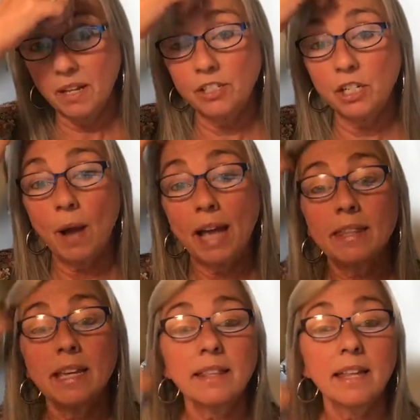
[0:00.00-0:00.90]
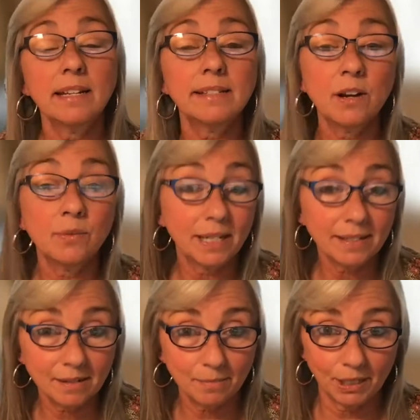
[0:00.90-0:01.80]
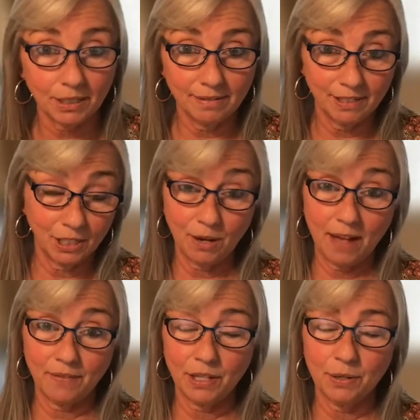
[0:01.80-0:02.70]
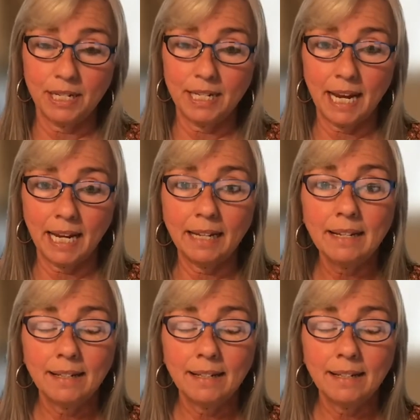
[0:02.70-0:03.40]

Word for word: Do I think that it's unreasonable to have a 30 day